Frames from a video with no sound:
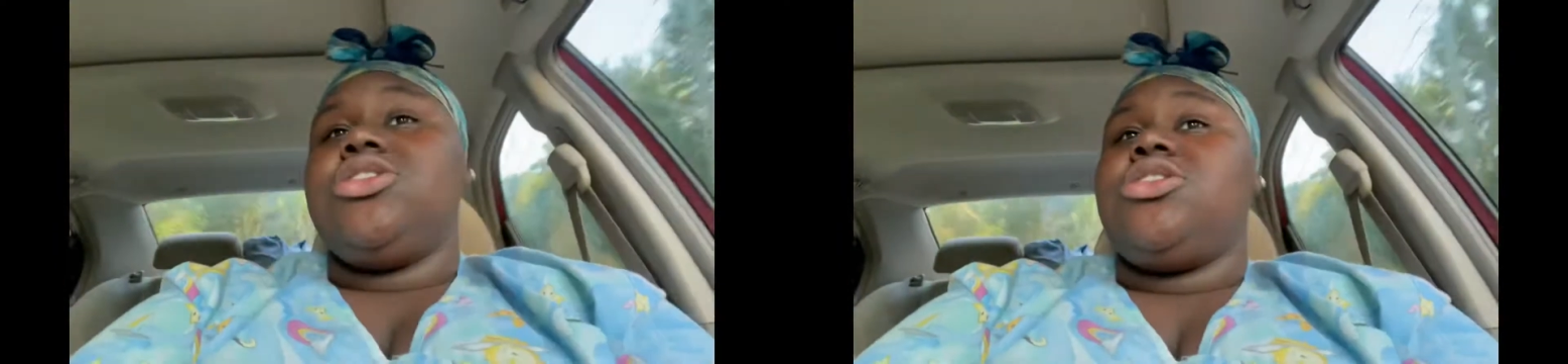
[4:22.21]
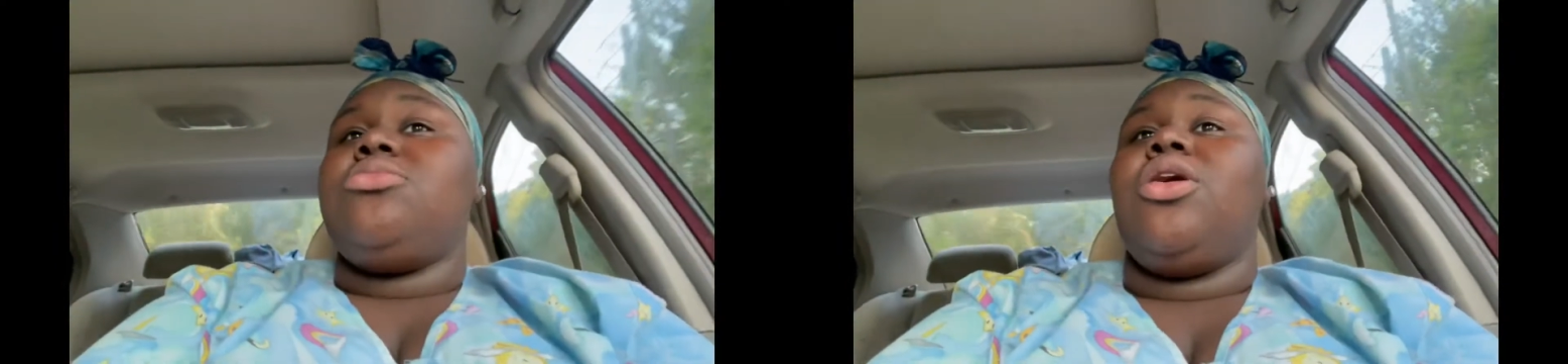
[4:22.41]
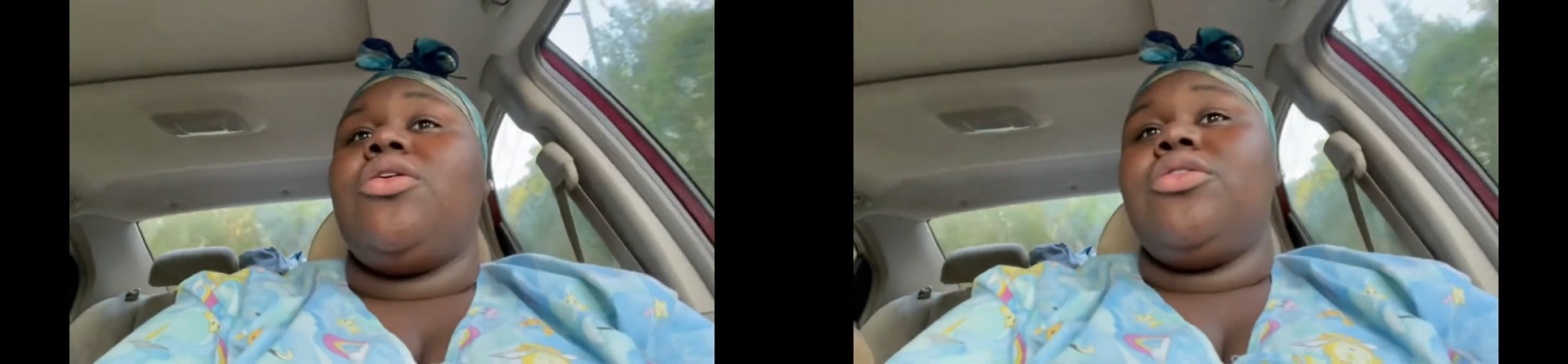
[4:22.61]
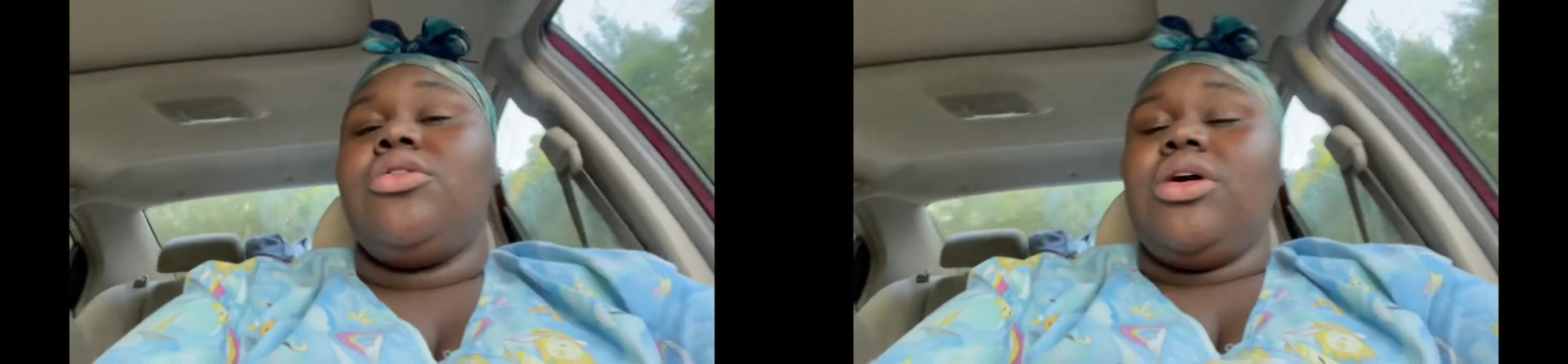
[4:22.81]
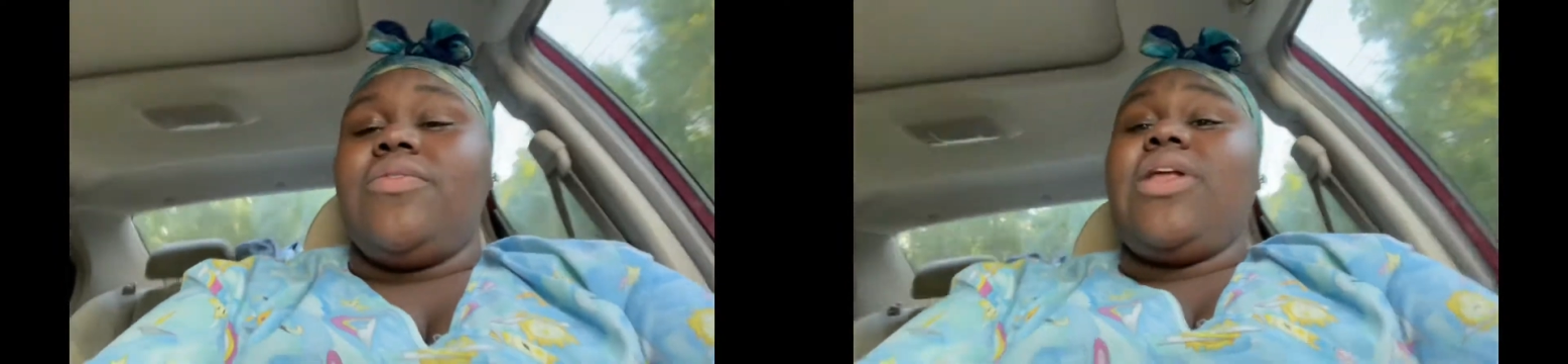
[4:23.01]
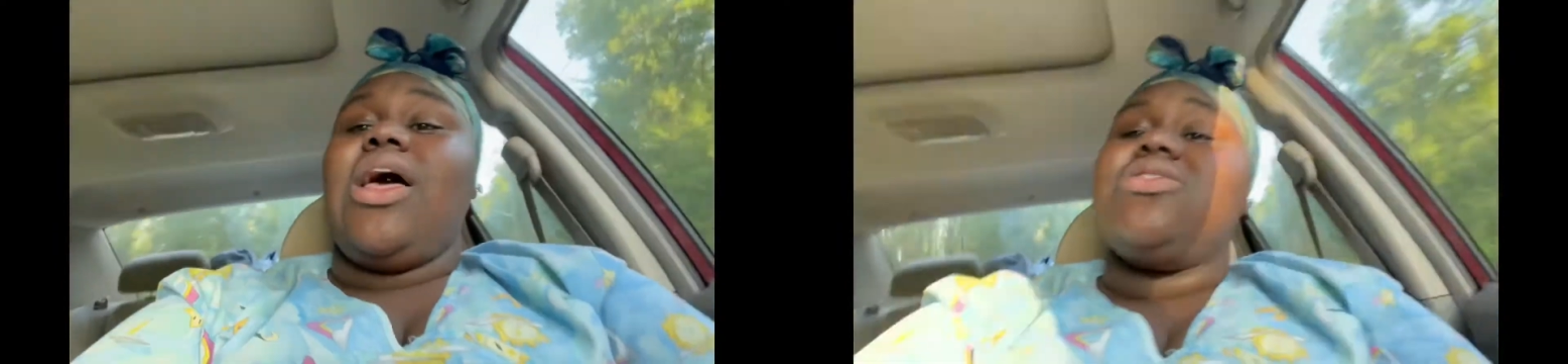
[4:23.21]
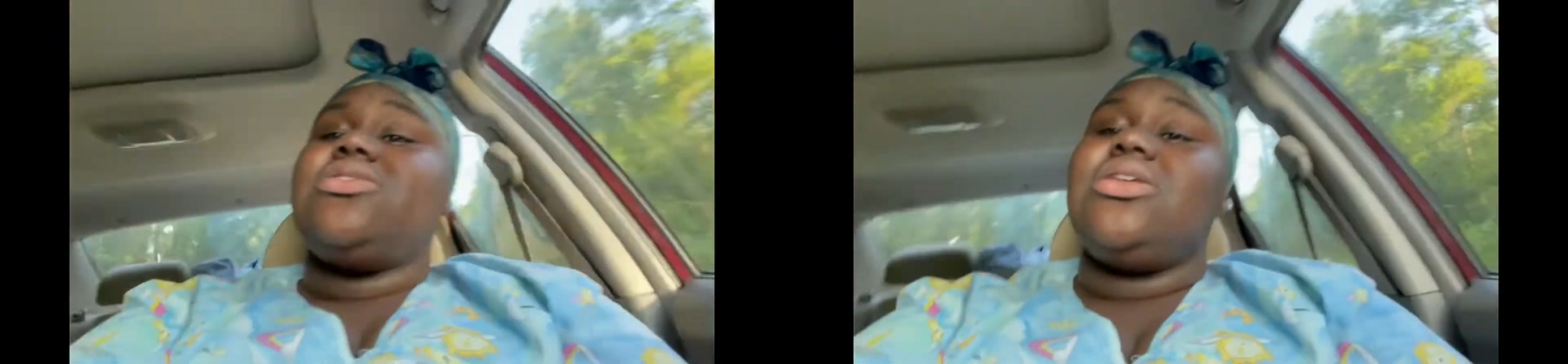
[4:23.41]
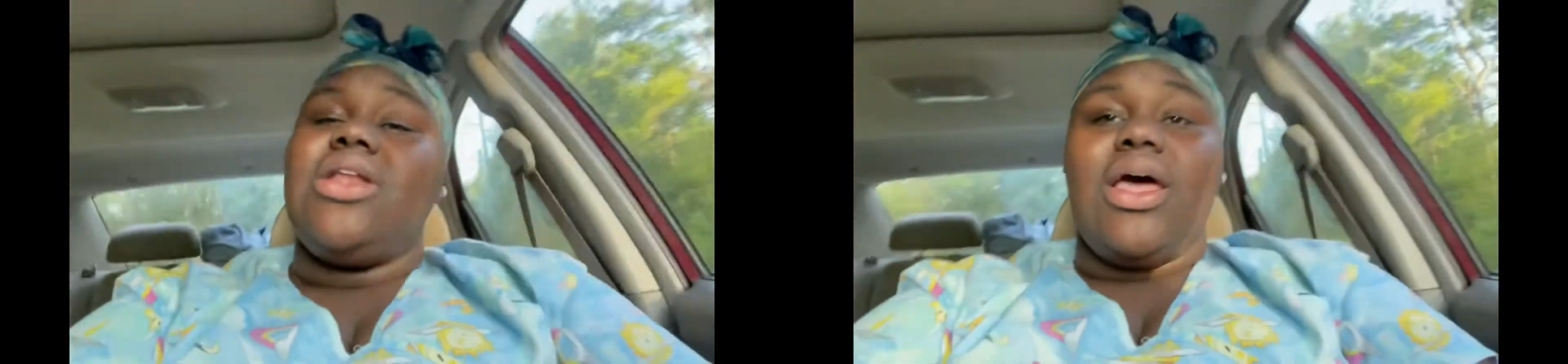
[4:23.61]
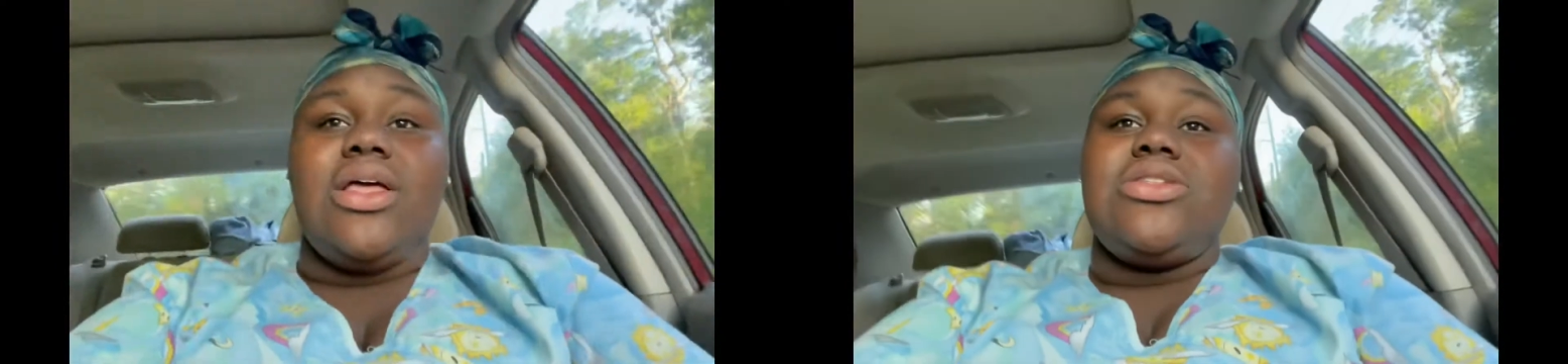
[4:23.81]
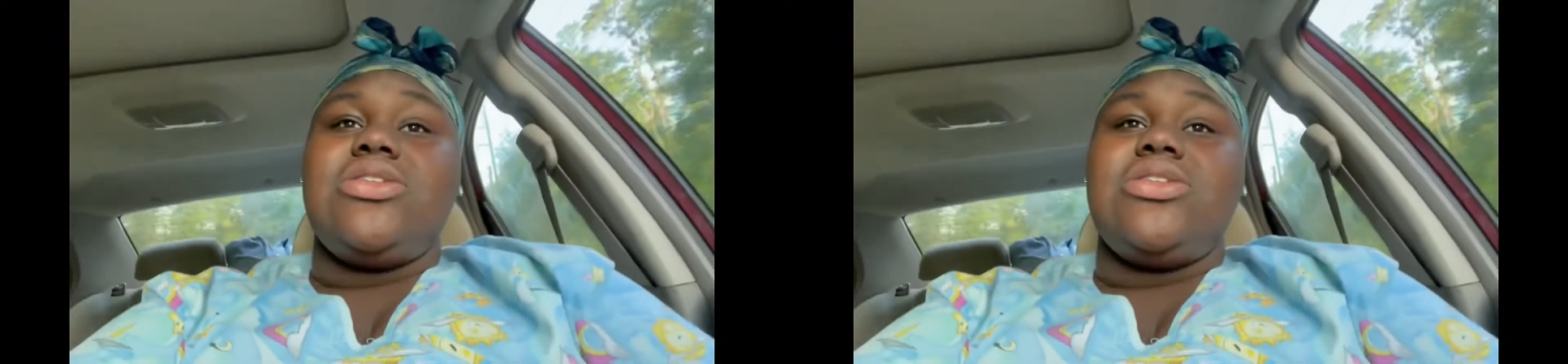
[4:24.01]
tomorrow if not tonight